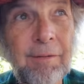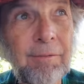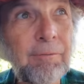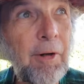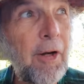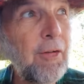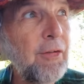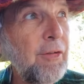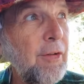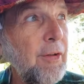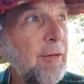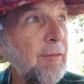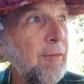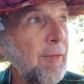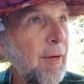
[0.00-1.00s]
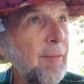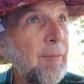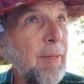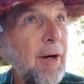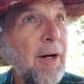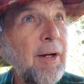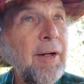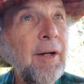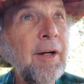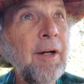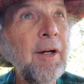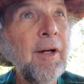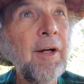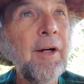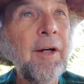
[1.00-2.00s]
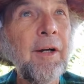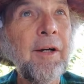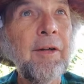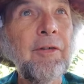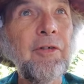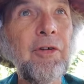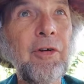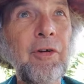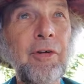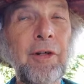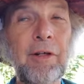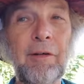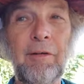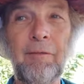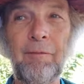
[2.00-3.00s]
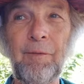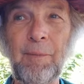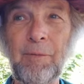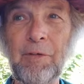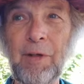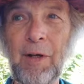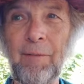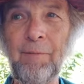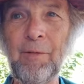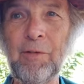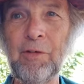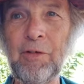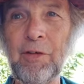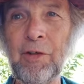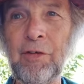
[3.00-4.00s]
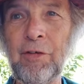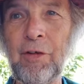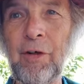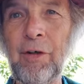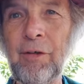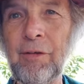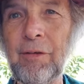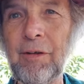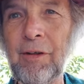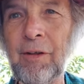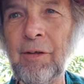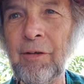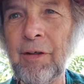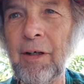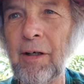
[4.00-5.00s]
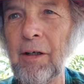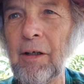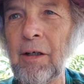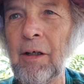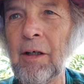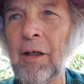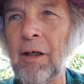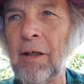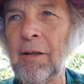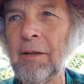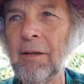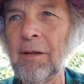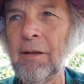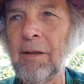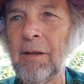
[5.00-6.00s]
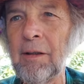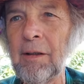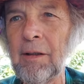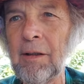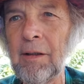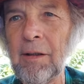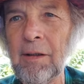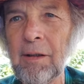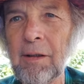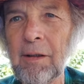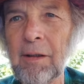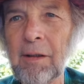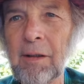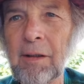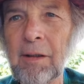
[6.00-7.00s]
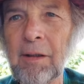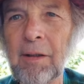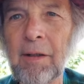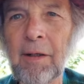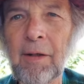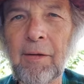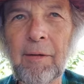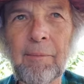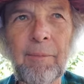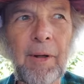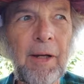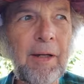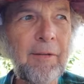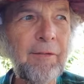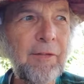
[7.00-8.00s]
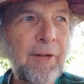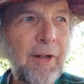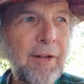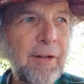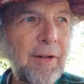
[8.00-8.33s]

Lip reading: Rested from my journey from San Francisco. Oh, yeah. And the Bay of St.